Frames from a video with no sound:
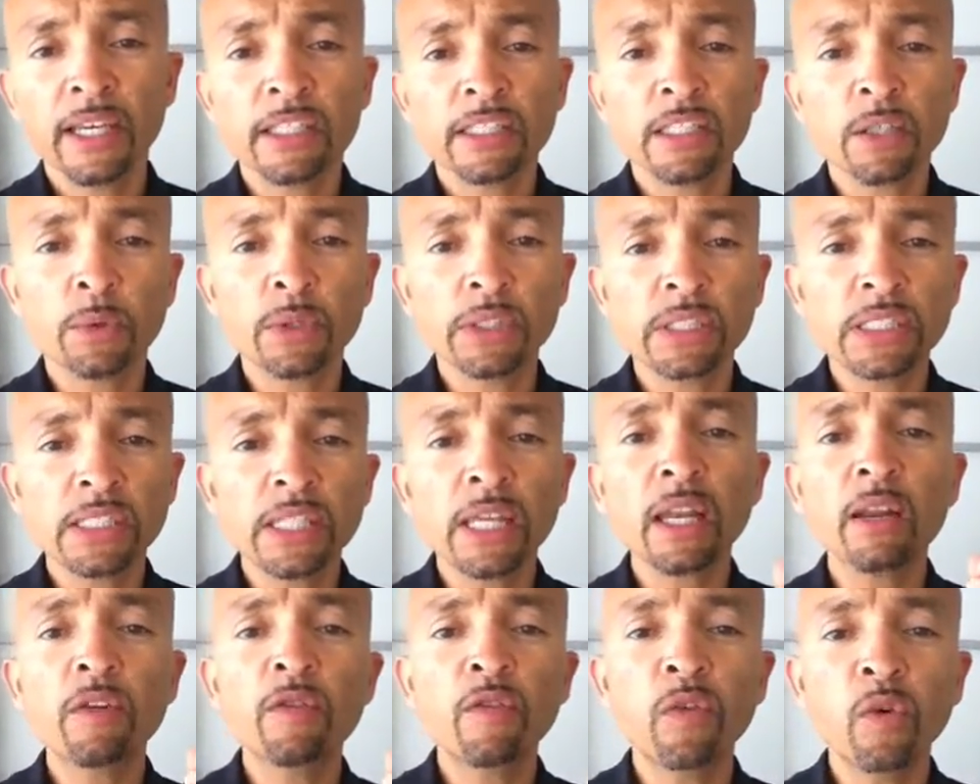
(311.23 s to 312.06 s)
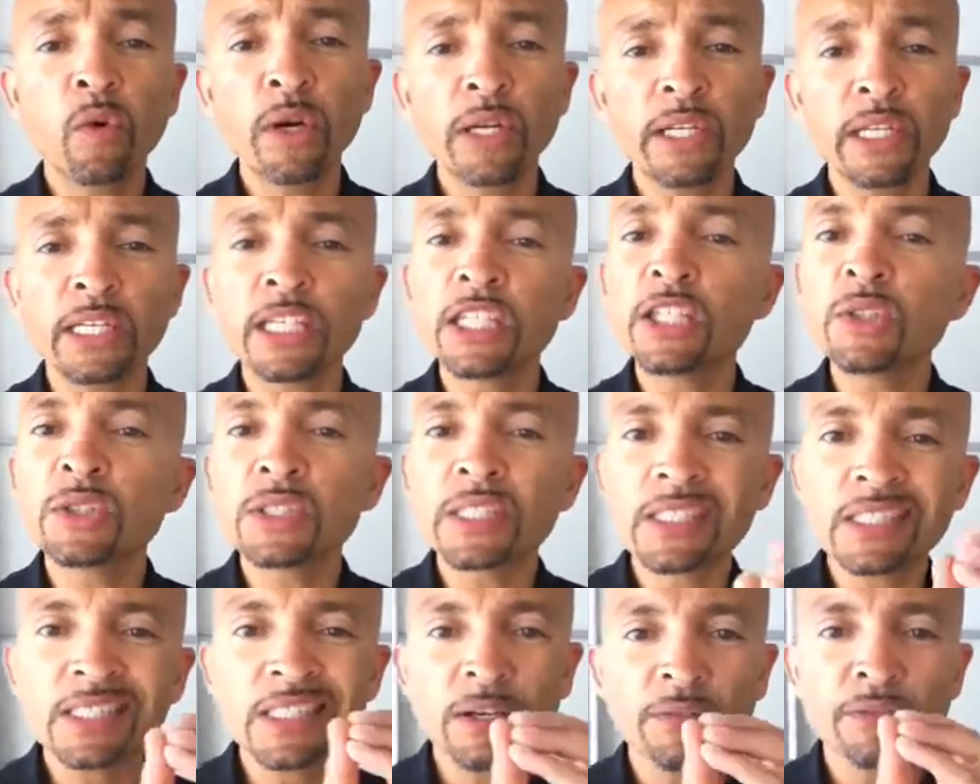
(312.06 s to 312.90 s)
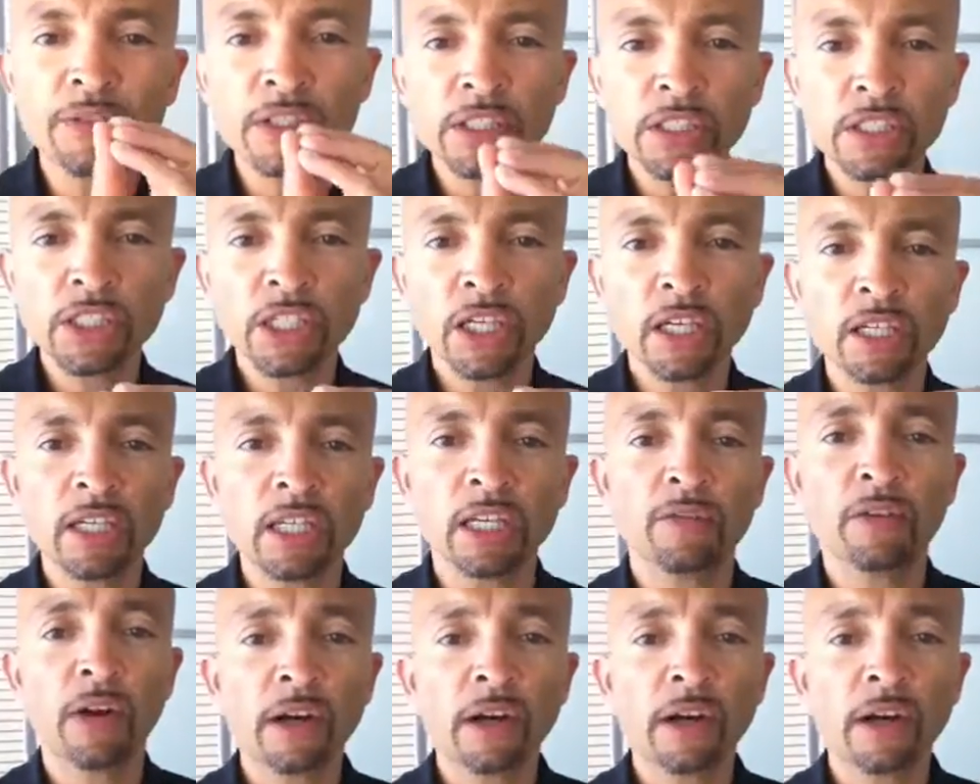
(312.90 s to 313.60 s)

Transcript: So we're still avoiding using stuff that's chunky.